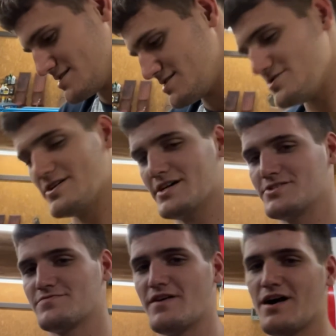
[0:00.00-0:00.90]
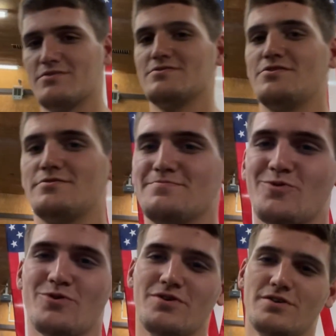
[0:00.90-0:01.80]
you guys just follow on and
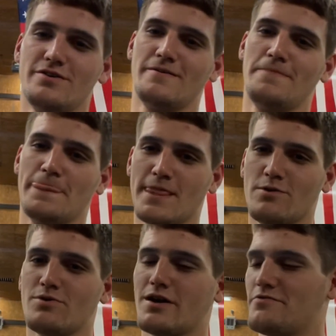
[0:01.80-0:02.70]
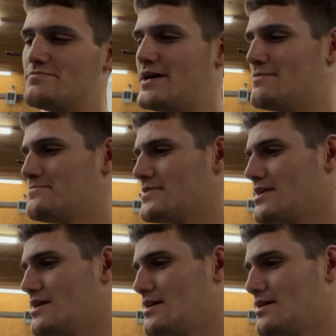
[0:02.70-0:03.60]
we'll go from there.
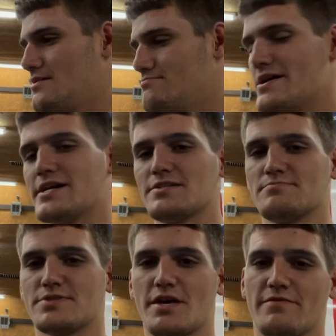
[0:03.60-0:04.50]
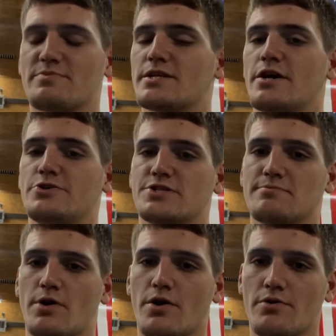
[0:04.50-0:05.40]
May get some stuff up the nudge
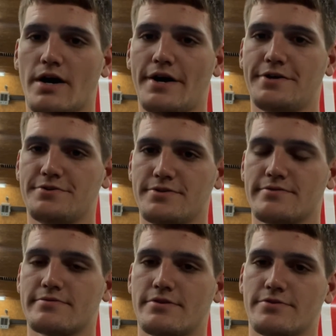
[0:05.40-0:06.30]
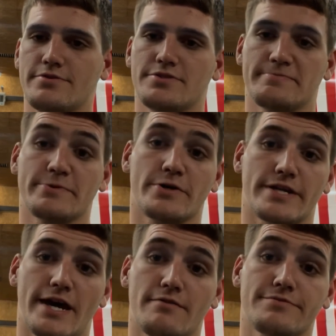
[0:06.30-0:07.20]
tomorrow. I hear that they're doing some cooking
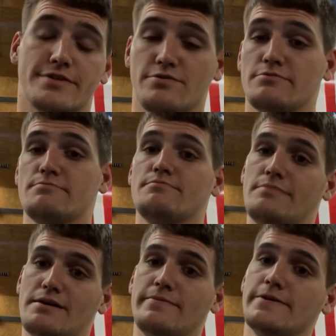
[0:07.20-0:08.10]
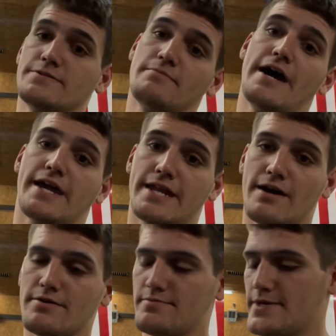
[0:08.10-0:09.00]
out, so maybe some hanging
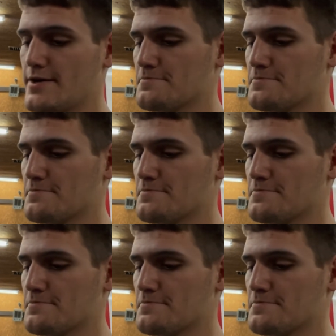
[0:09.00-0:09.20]
out up there.